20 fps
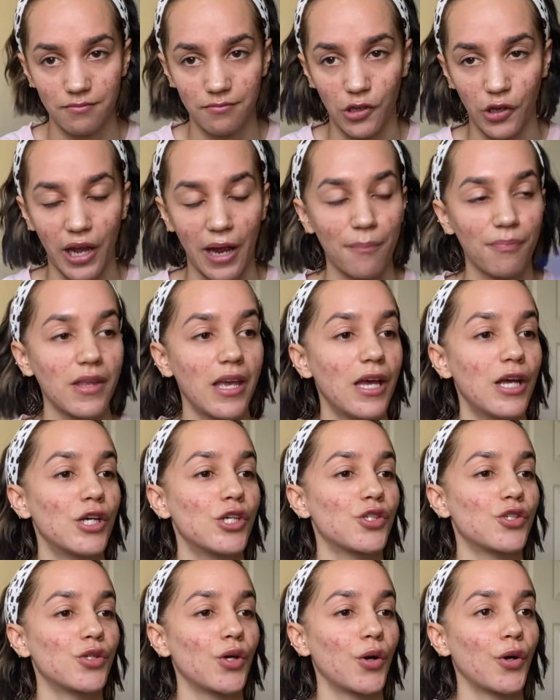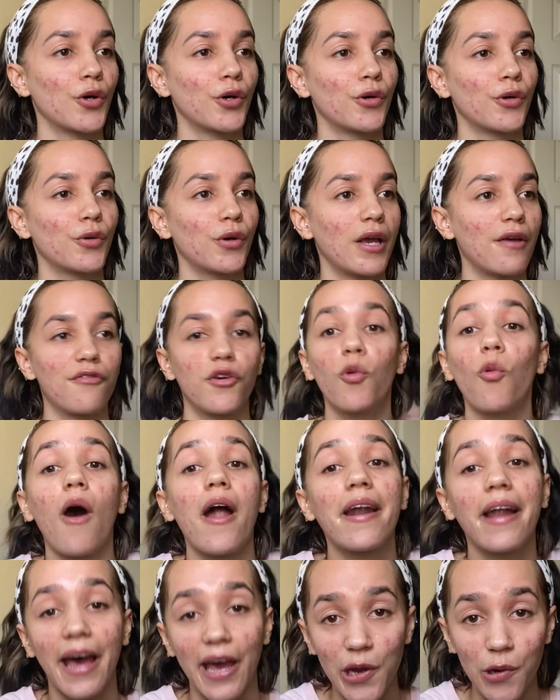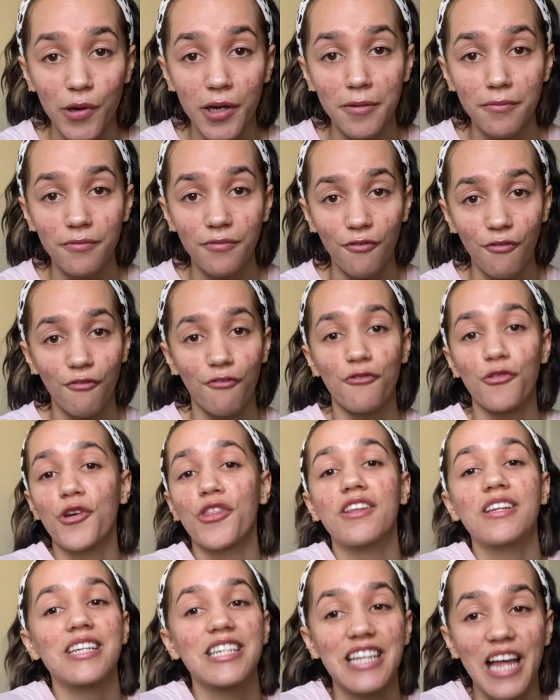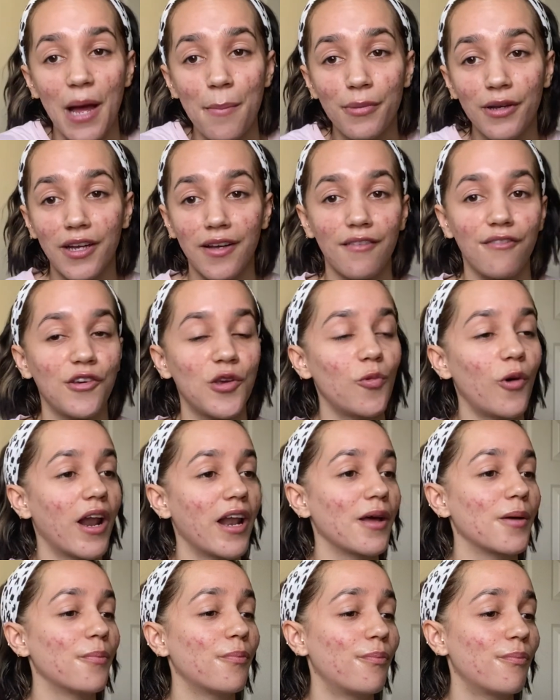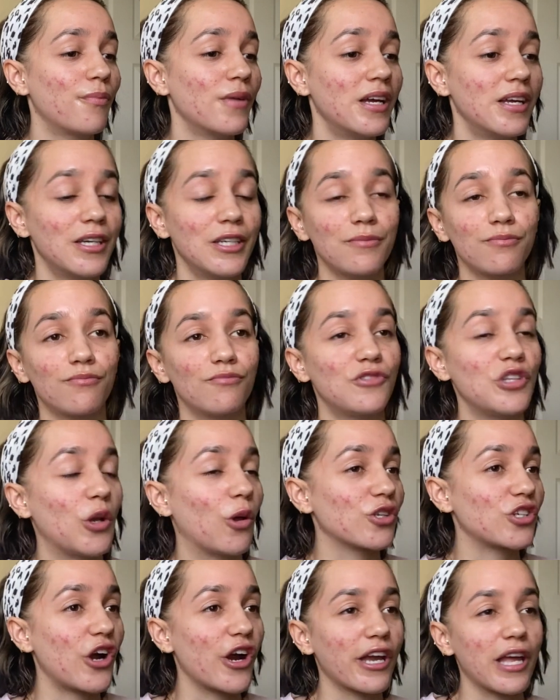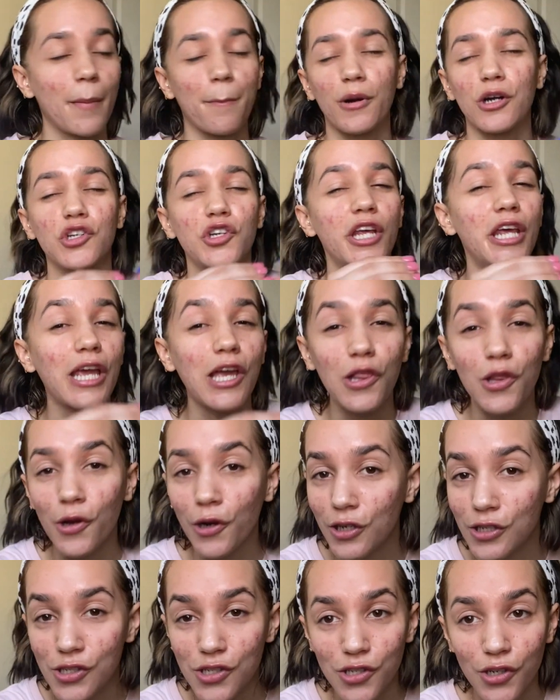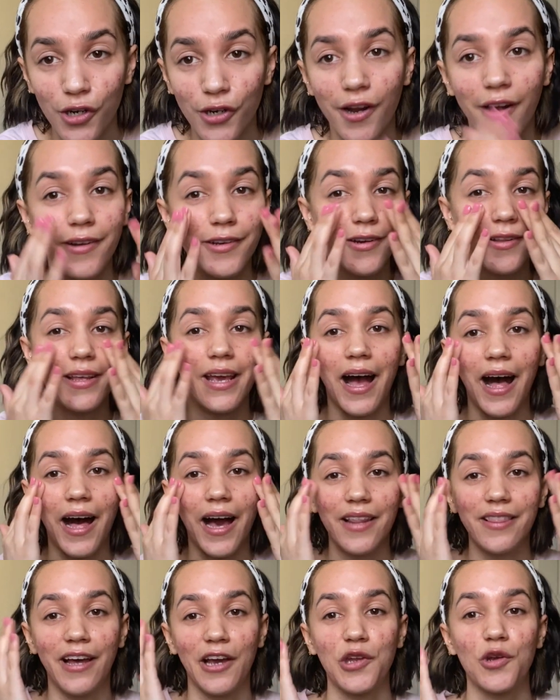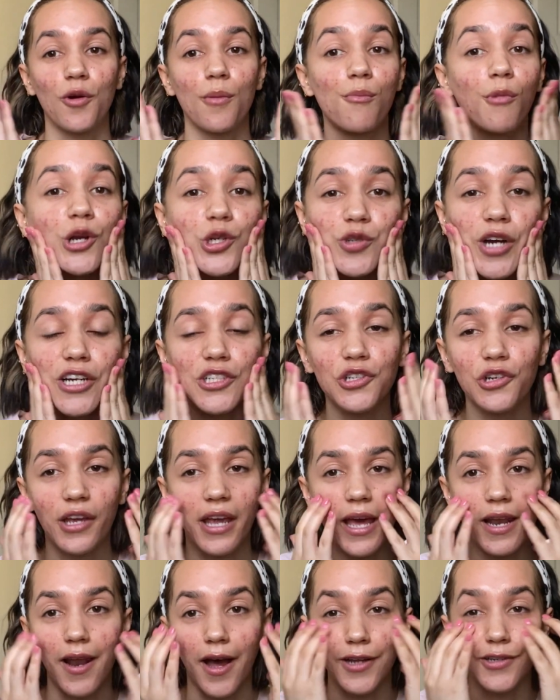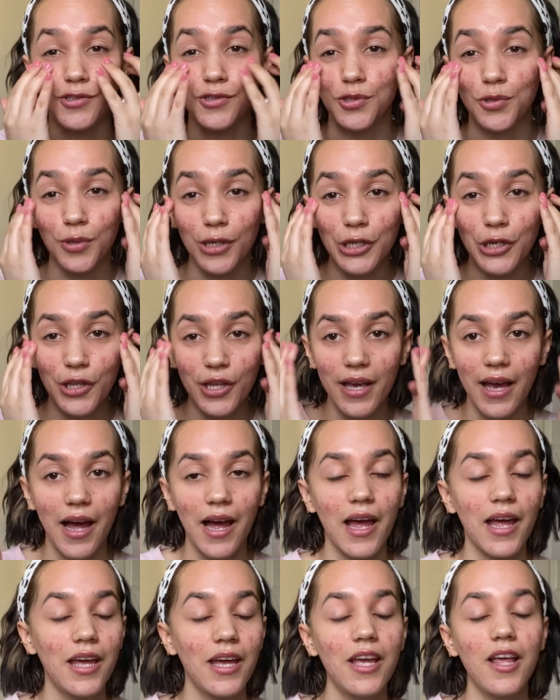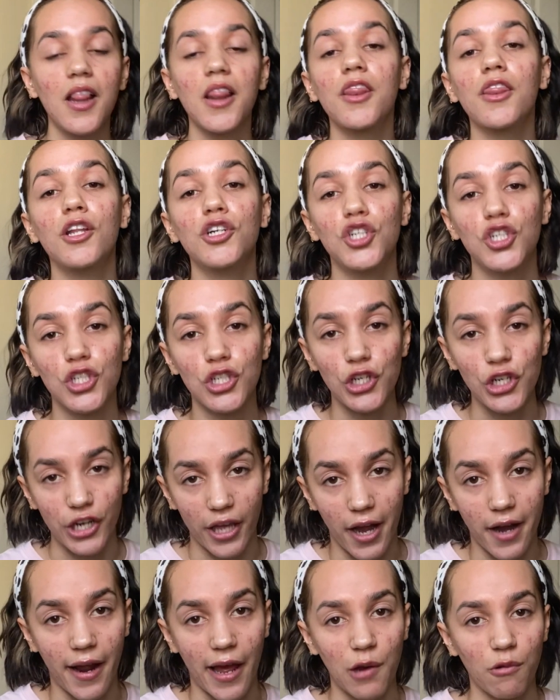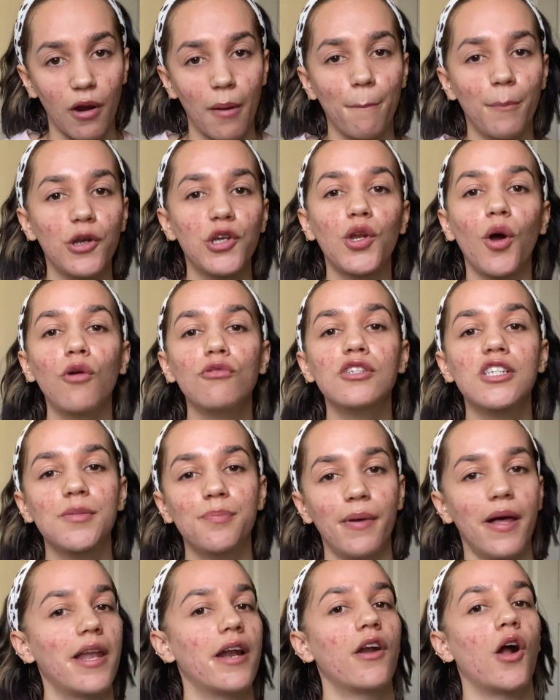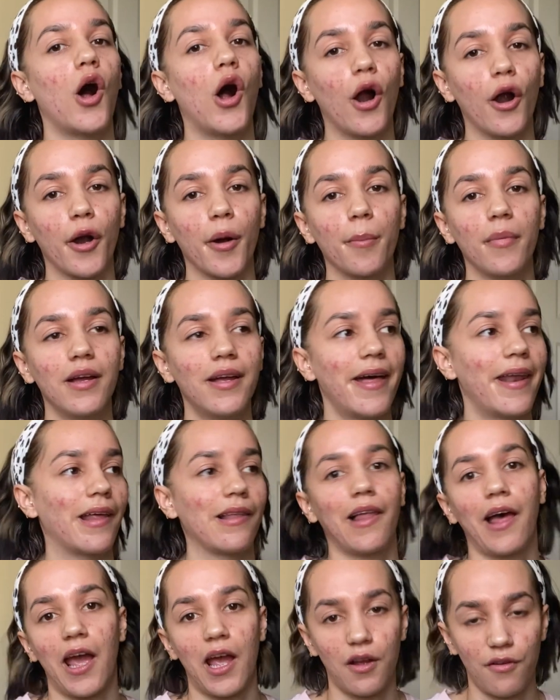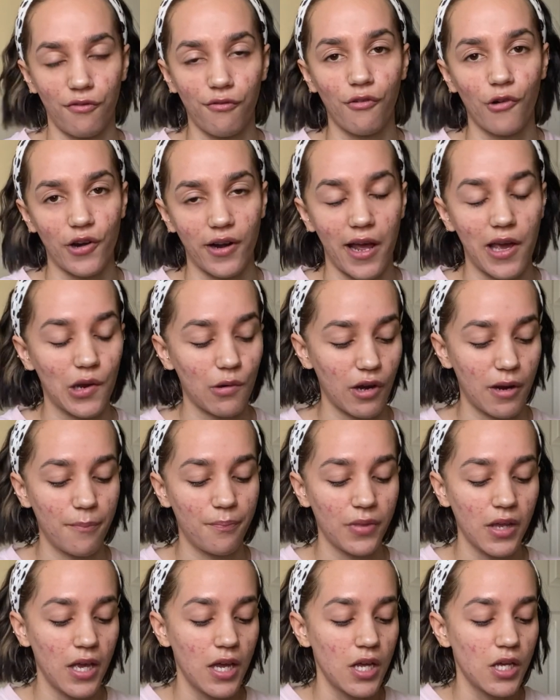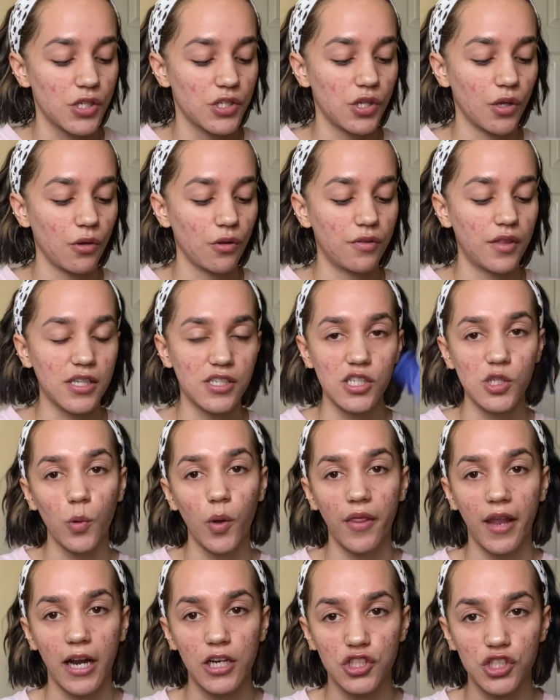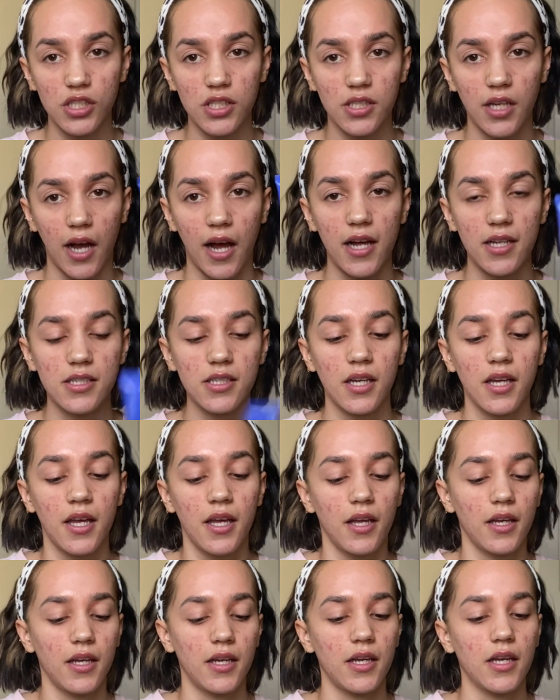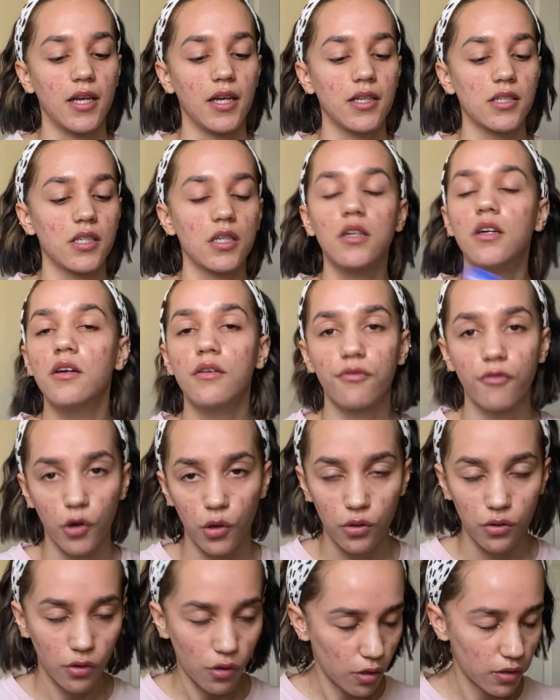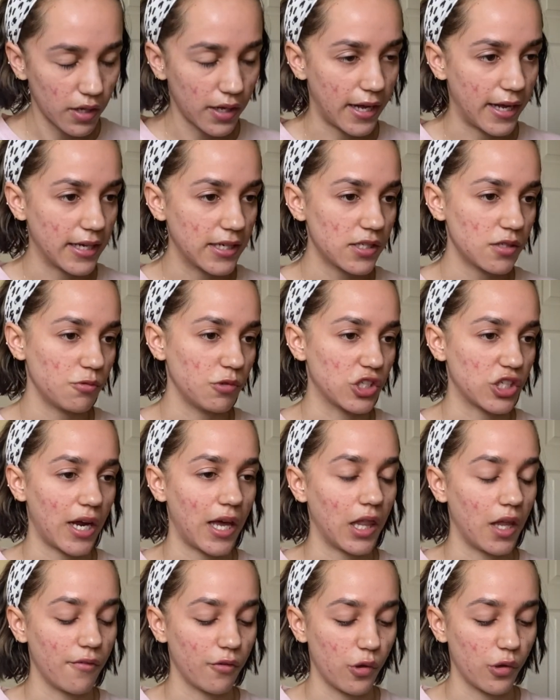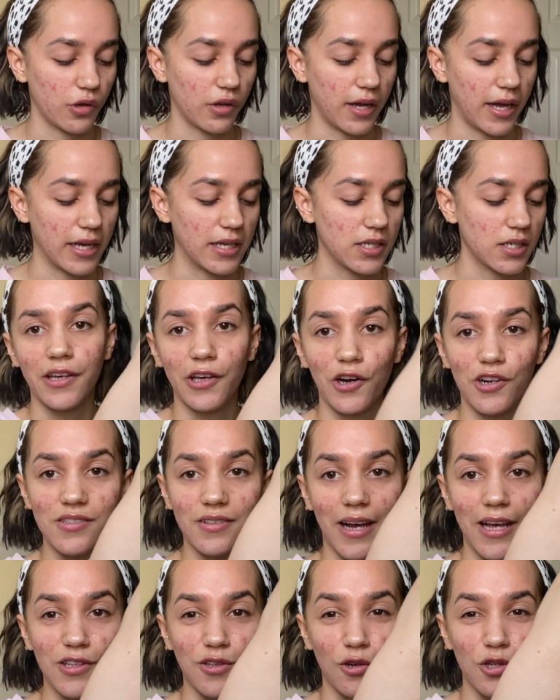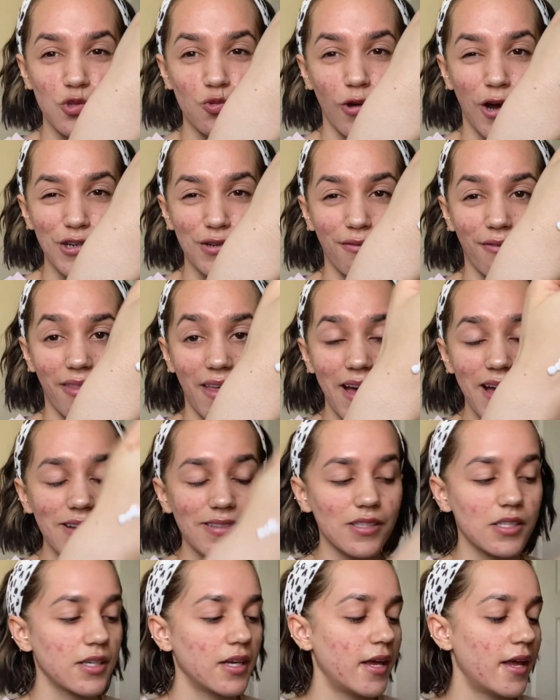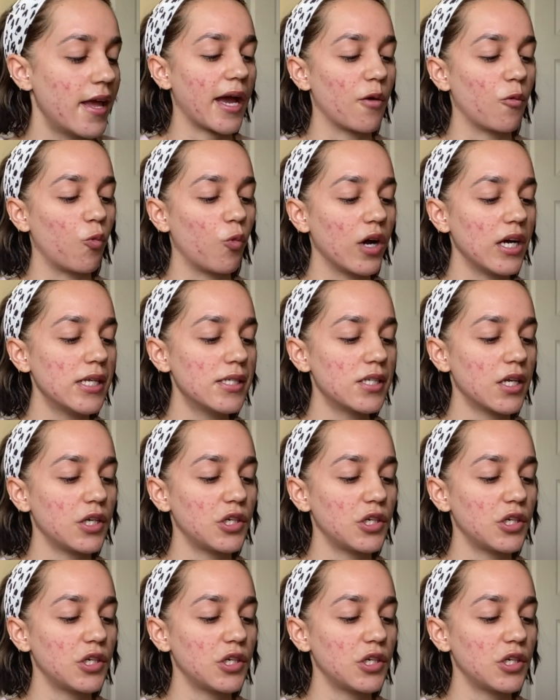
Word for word: okay? So if you want an eye cream for the step, if you wanna you know, target a particular concern under the eye that your moisturizer cannot do under the eye, then sure, get an eye cream, but don't spend an arm and a leg for an eye cream. So this is the one that I just got. It's for Cocokind, which I love Cocokind. Here's my little swatch of that. I was